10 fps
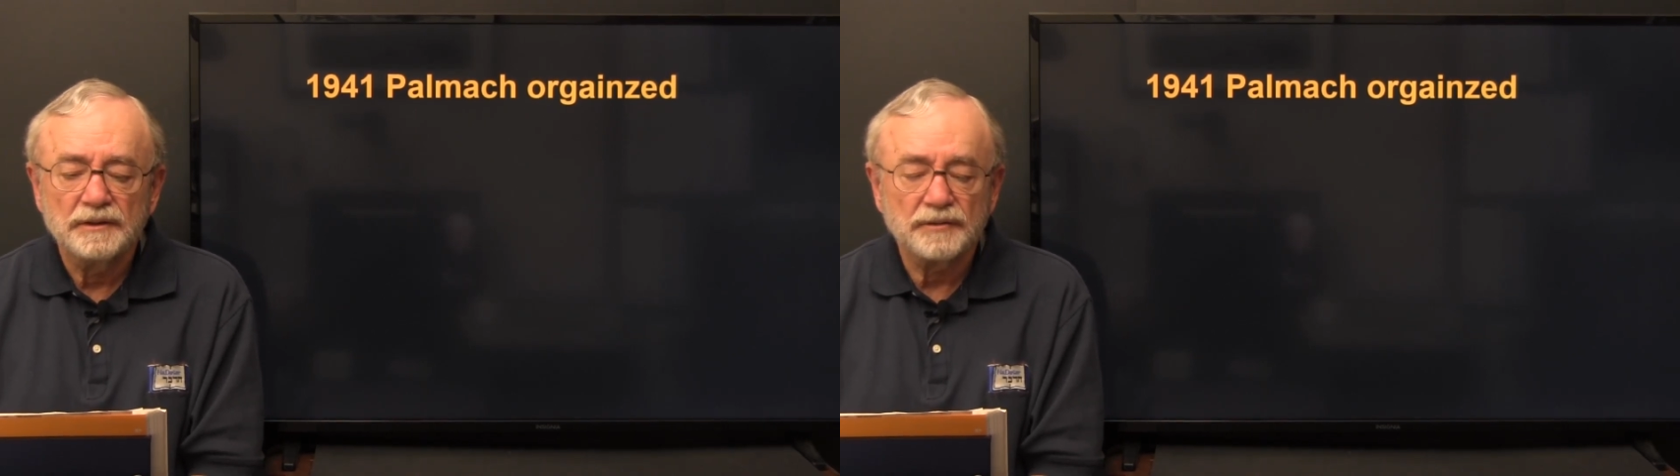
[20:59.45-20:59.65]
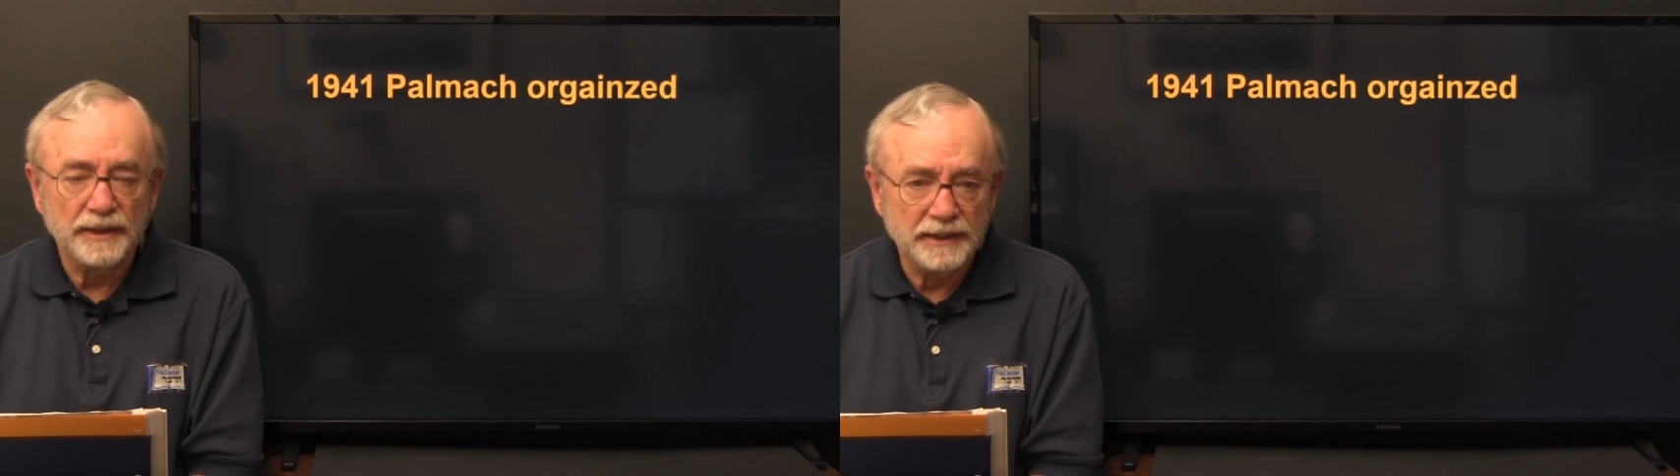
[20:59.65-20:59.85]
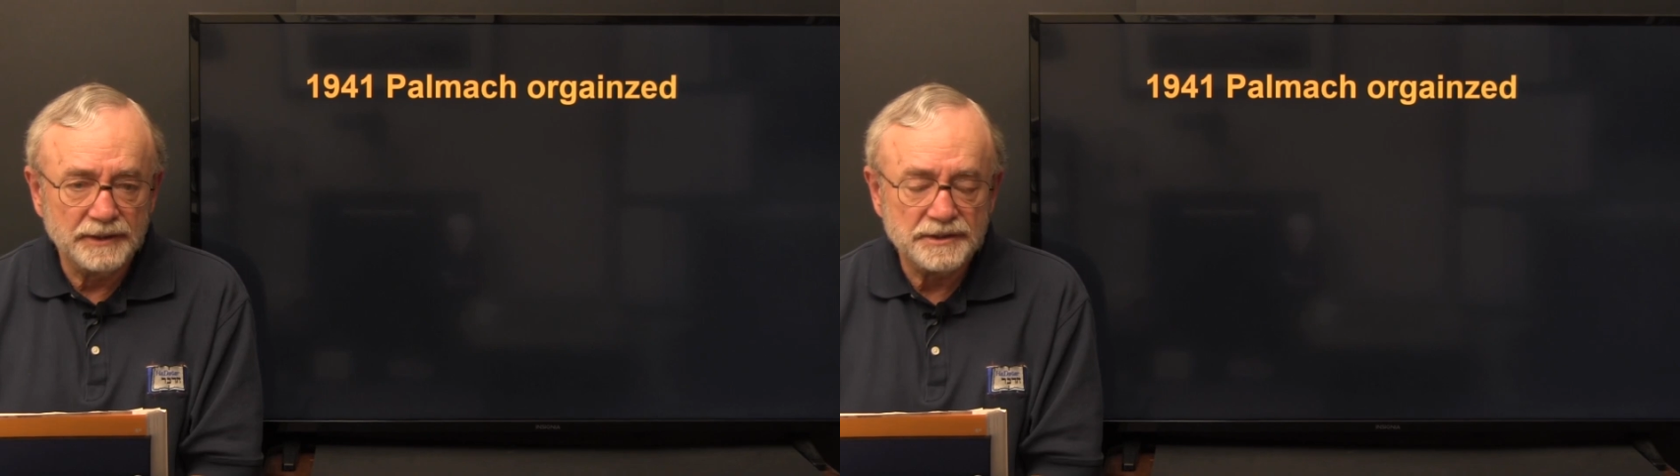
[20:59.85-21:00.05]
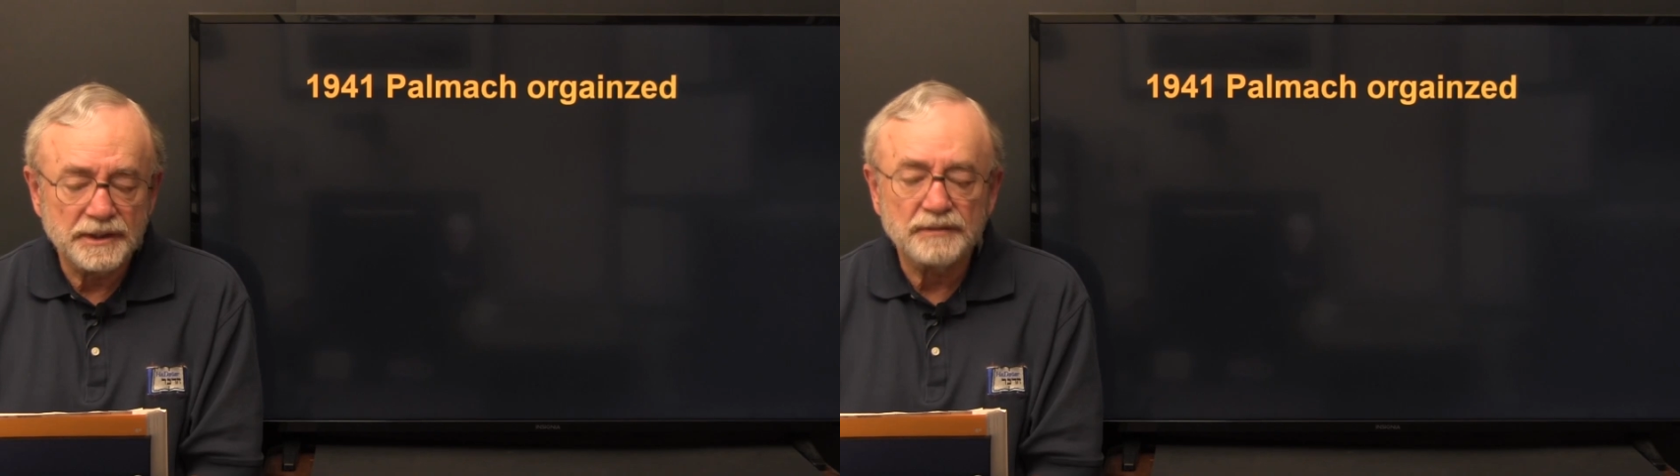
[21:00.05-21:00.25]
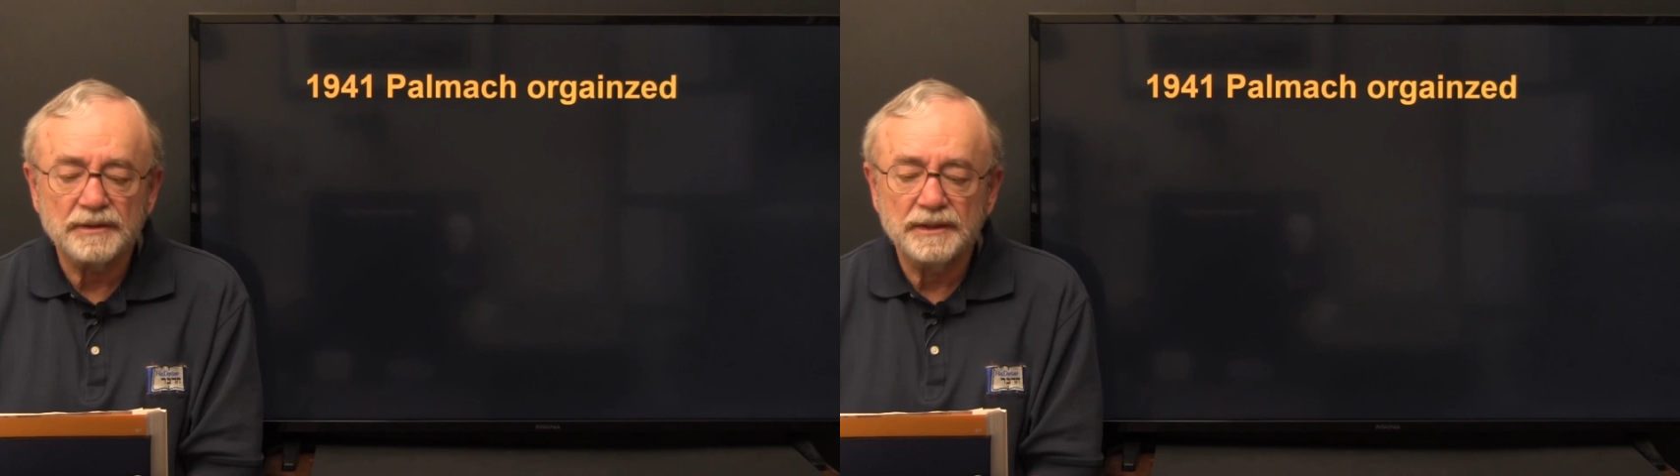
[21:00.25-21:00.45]
training
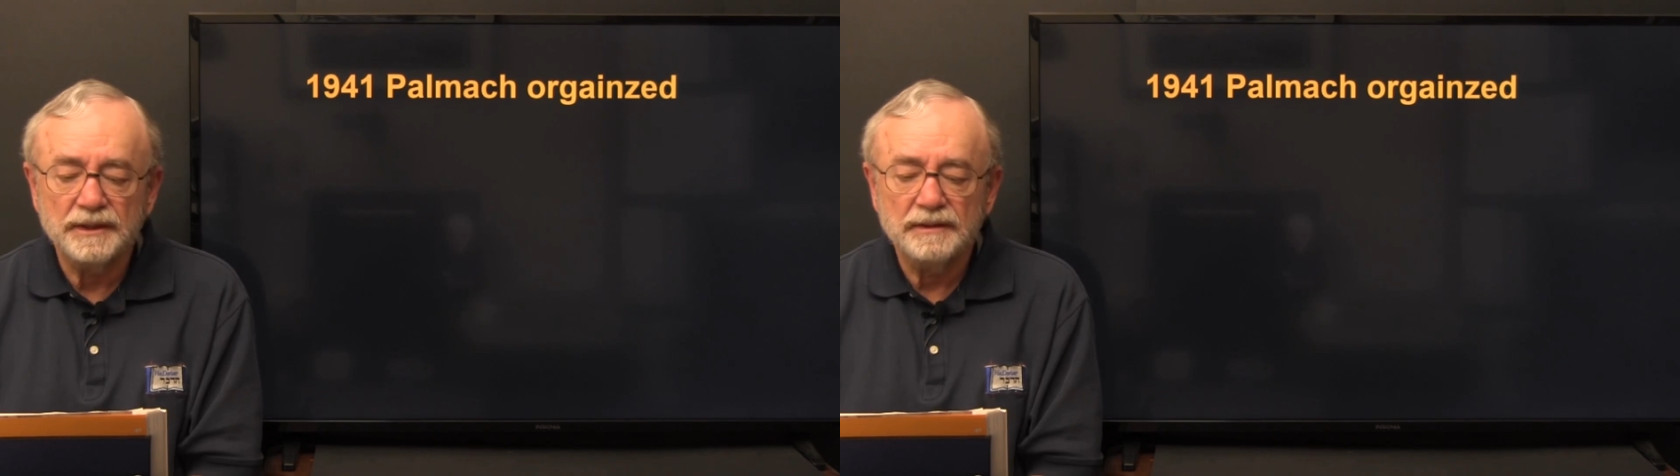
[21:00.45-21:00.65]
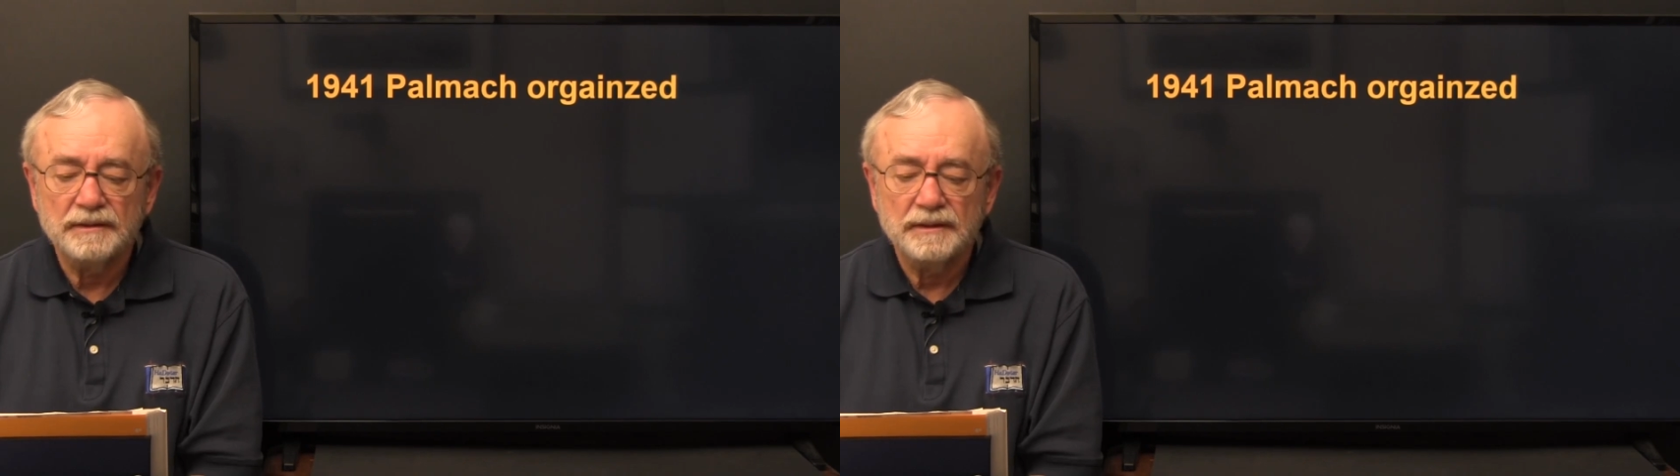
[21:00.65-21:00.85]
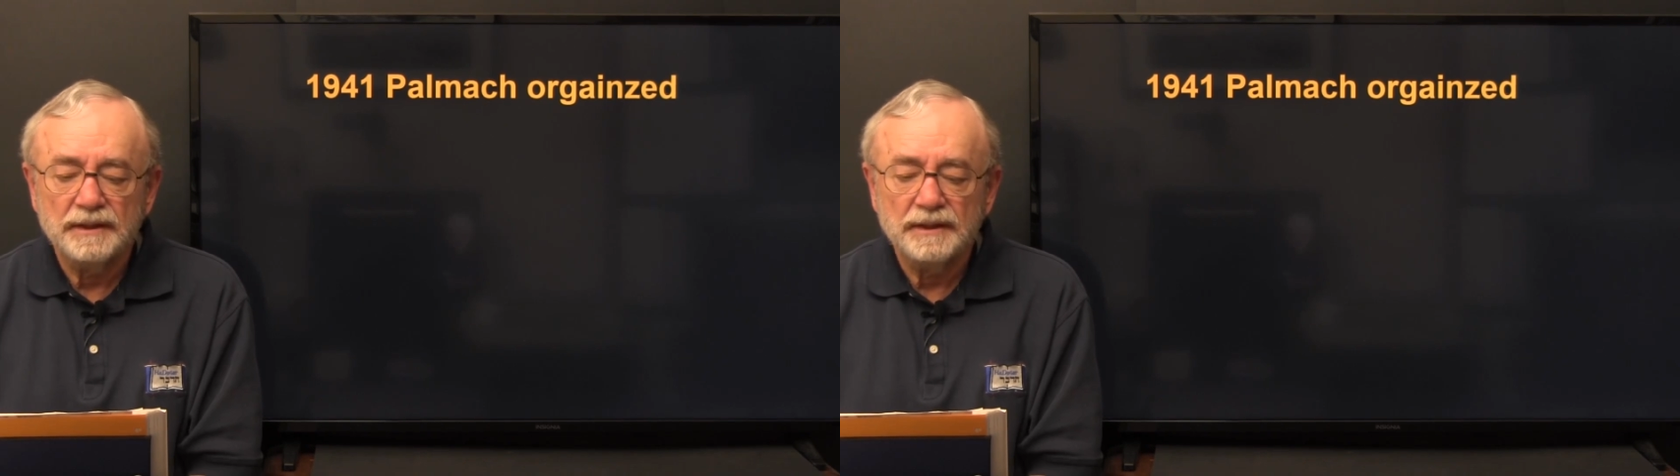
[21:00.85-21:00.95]
secretly,